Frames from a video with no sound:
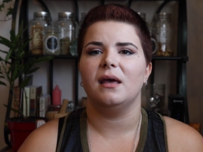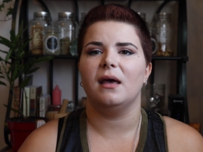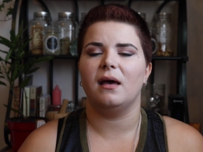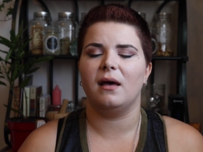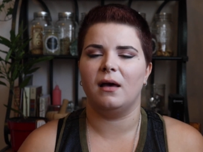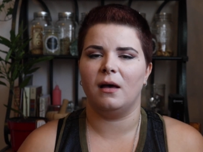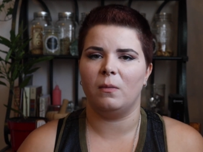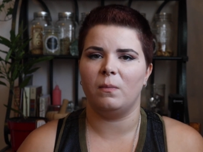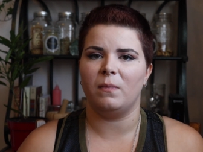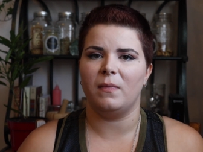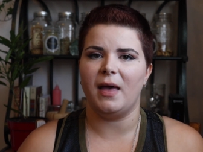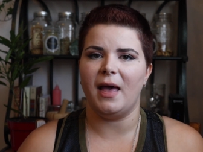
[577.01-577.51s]

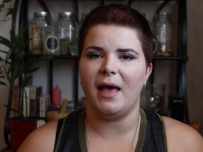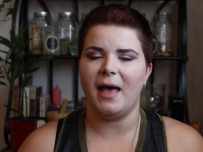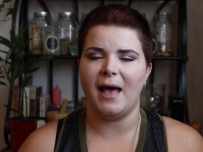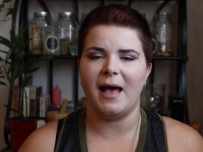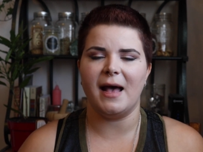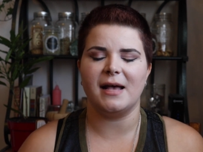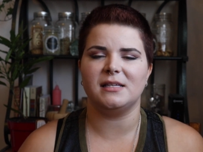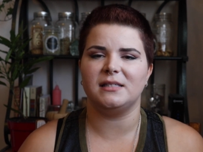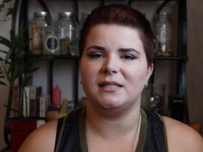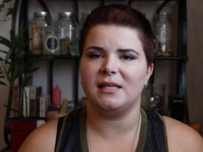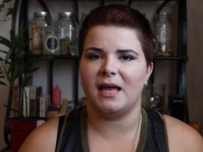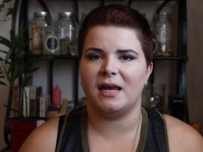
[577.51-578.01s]
um,
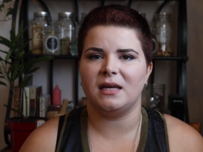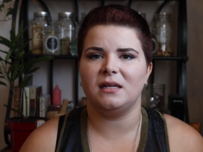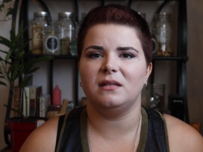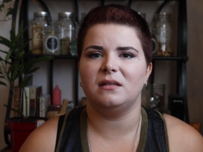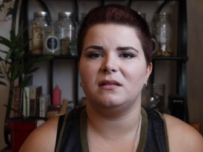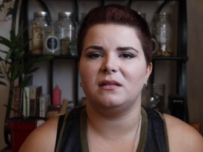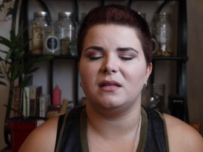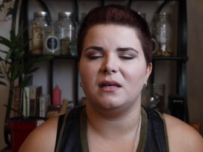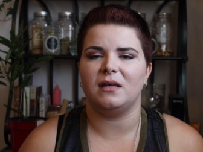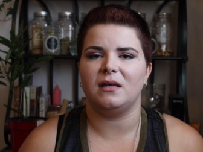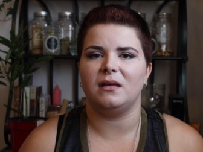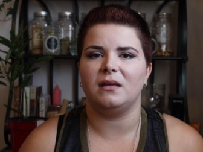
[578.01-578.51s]
as
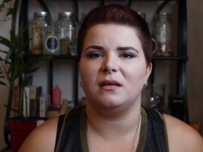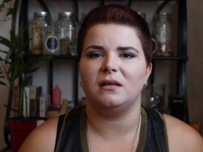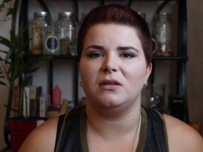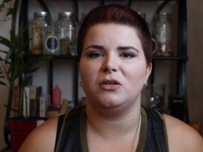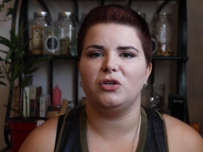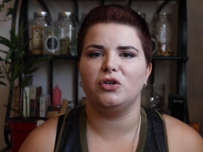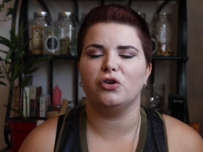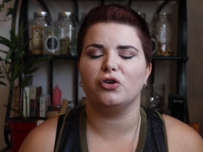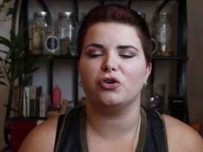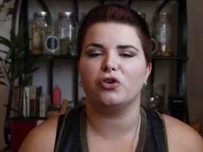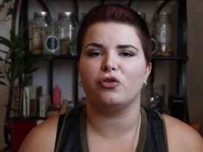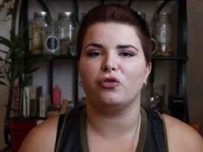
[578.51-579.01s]
anything,
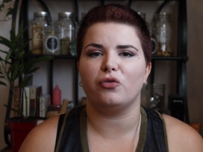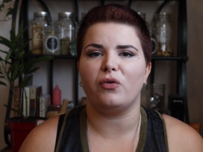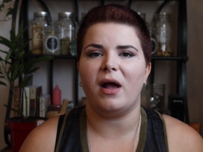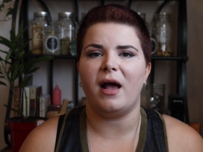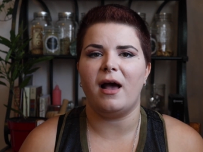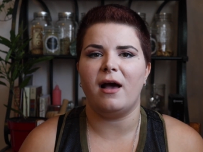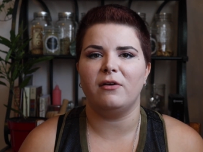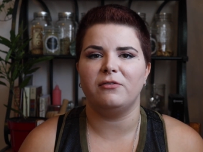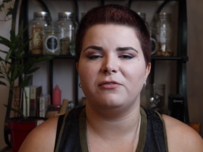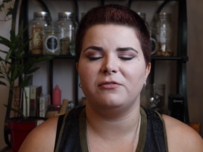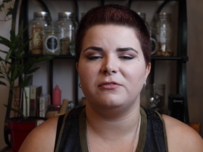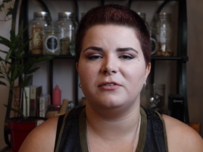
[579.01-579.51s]
your
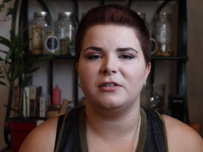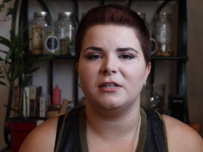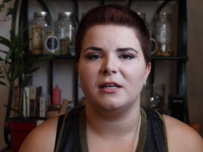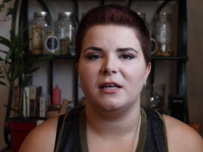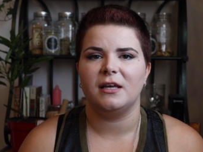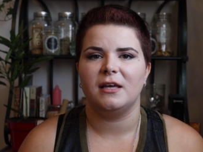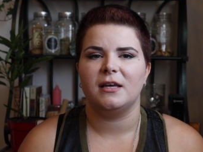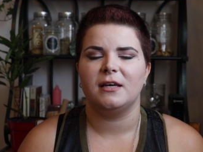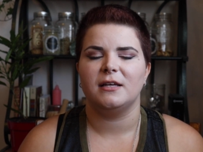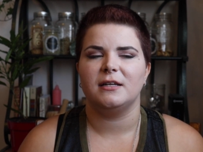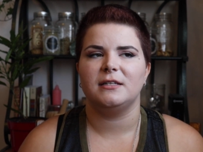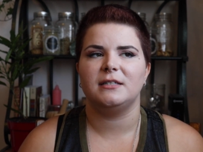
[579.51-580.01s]
craft
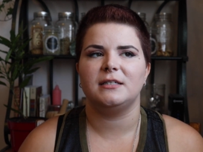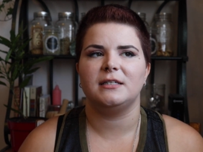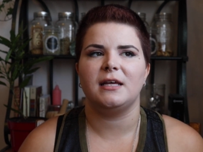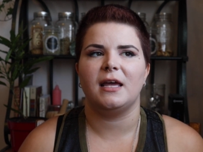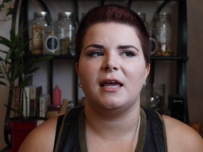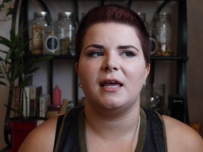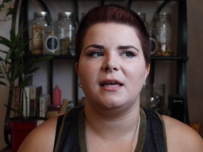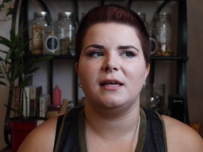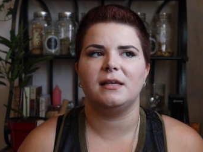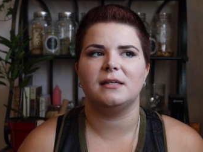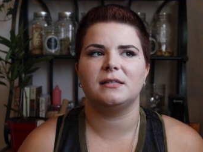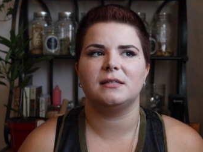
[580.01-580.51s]

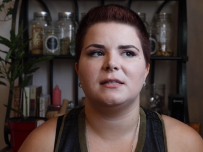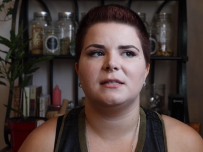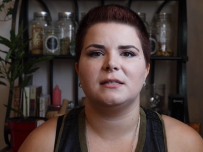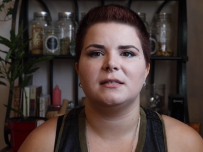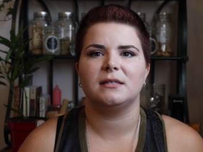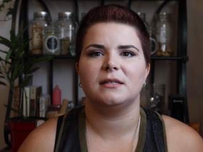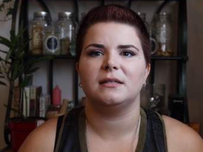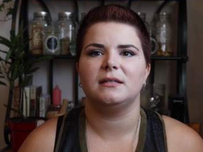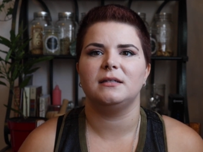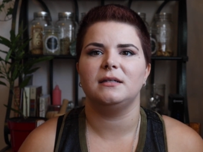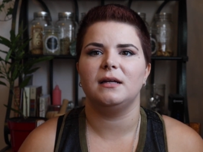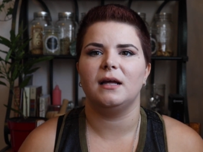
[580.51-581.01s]

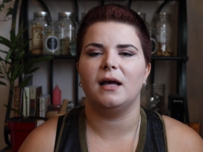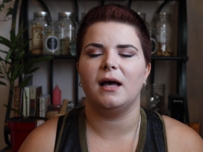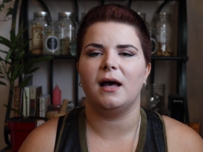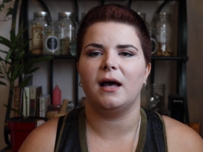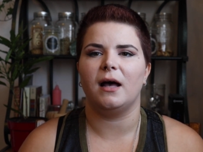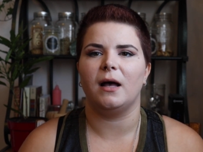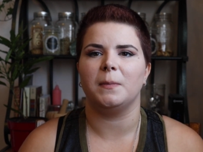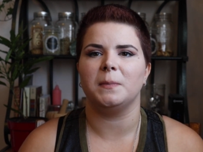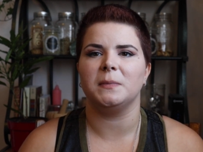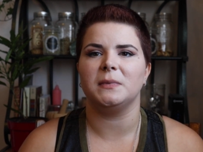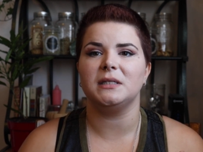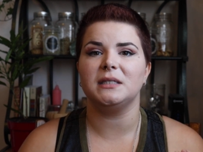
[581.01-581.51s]
takes
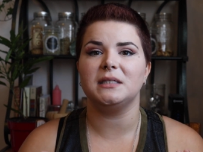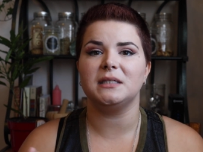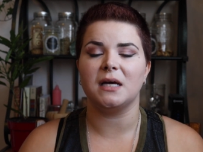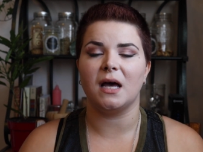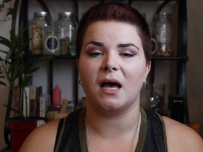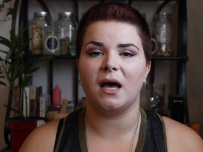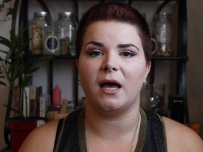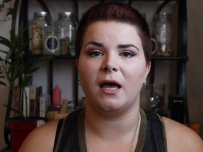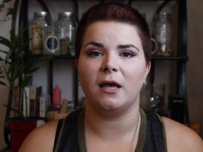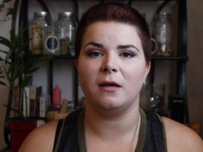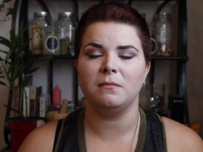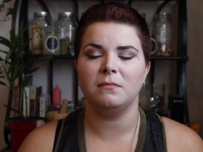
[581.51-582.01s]
um,
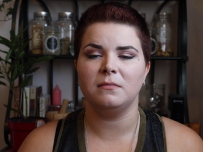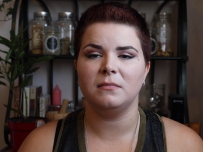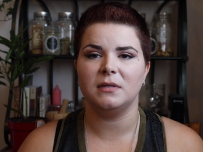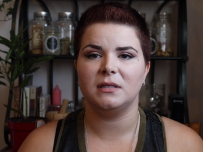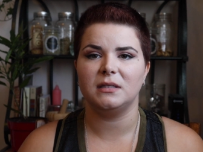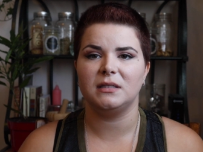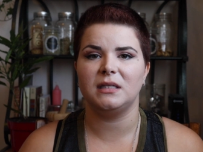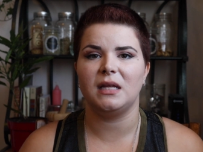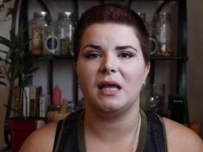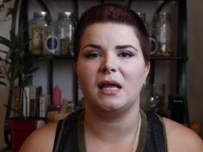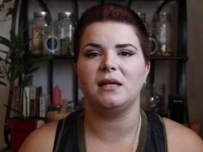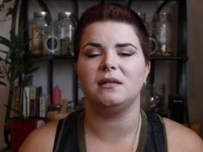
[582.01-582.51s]
time,
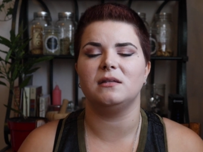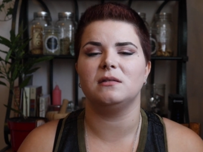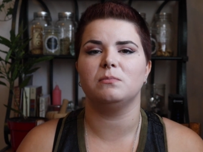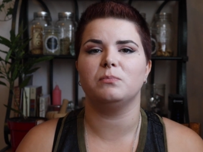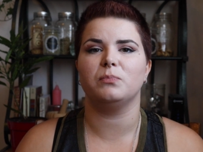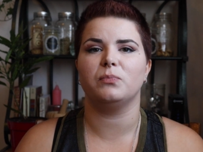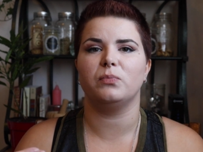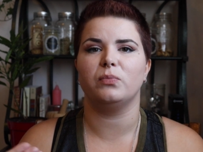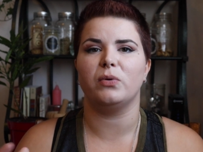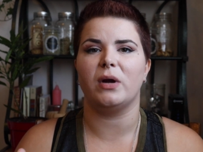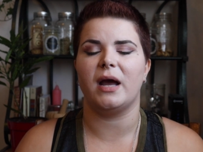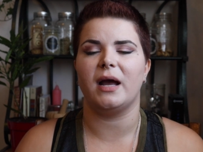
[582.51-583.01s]
takes
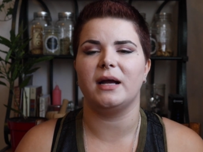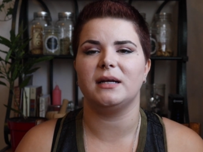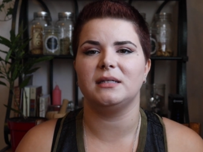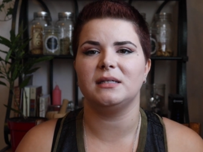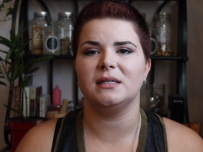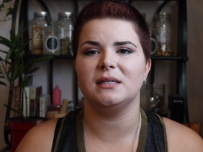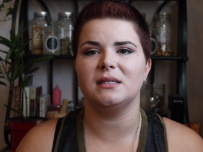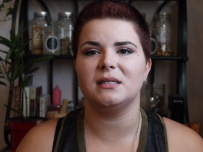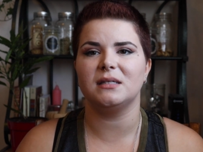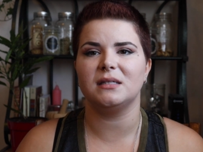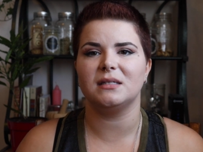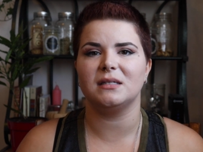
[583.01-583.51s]

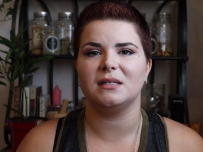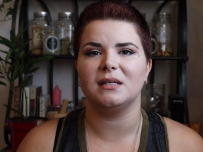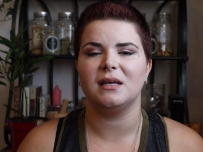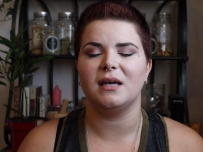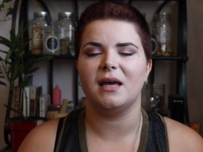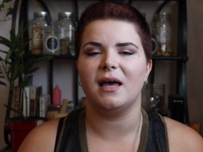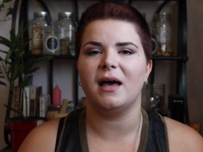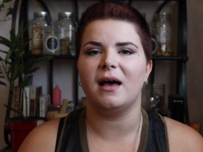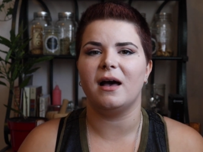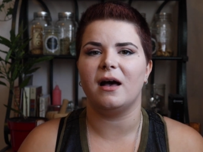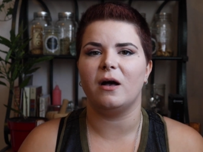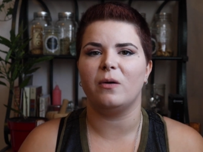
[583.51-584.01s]
practice,
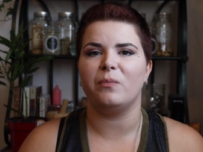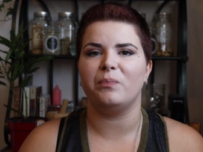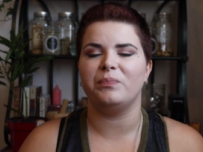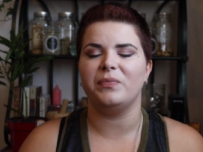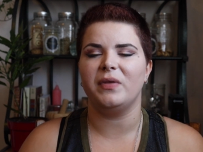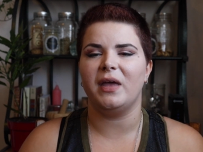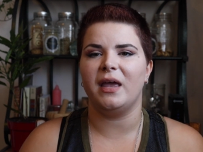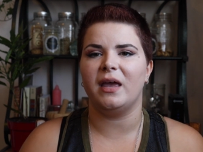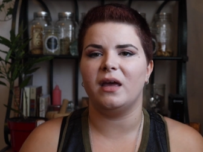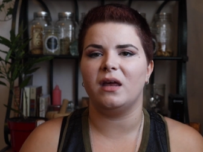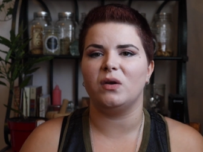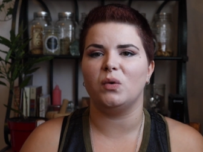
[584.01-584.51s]
um,
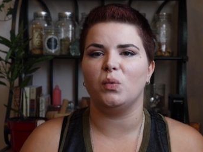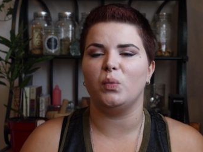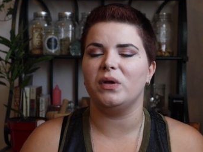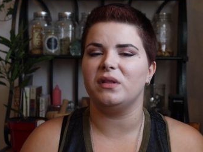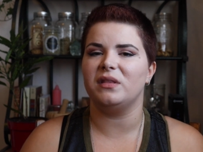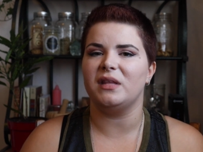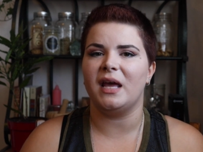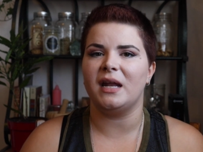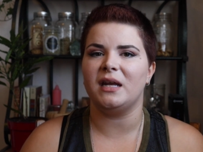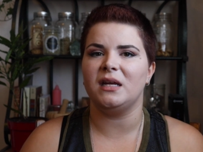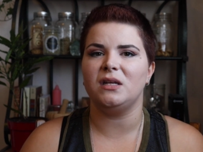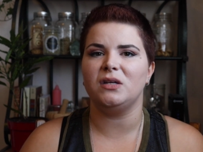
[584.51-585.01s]
and
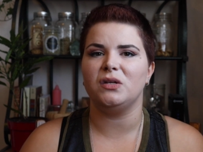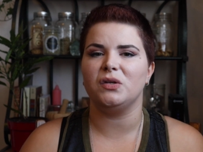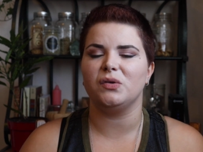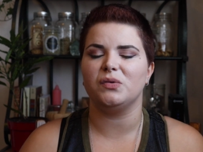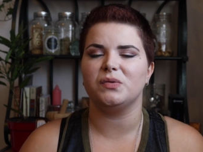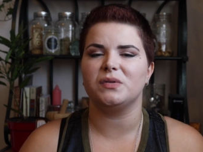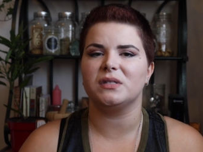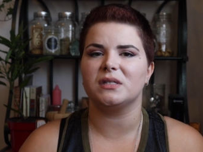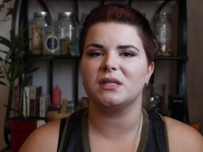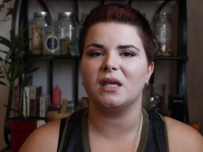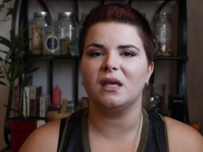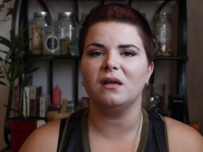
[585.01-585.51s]
with any
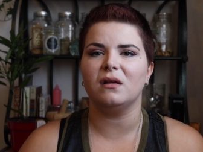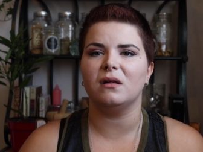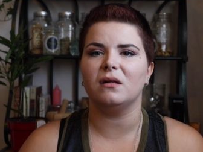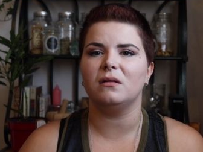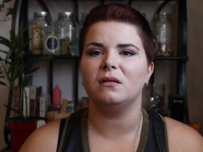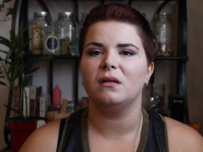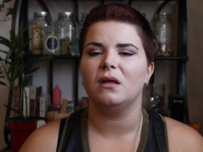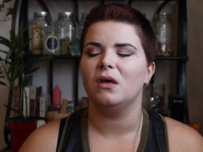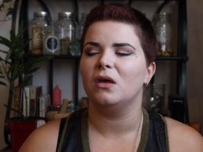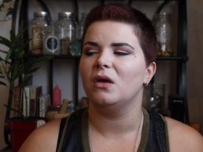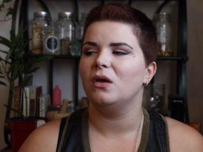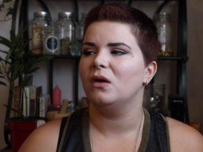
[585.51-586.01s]
new skill,